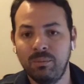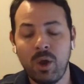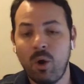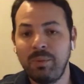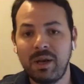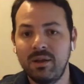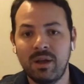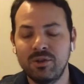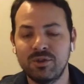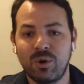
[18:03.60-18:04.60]
open
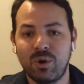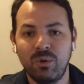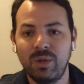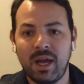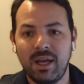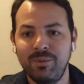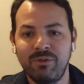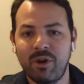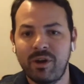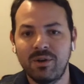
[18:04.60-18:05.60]
a store online.
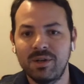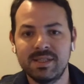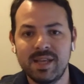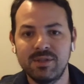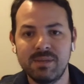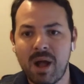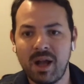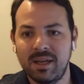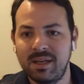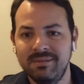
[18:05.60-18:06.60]
We've got our sales and
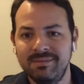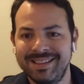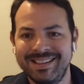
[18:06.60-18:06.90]
marketing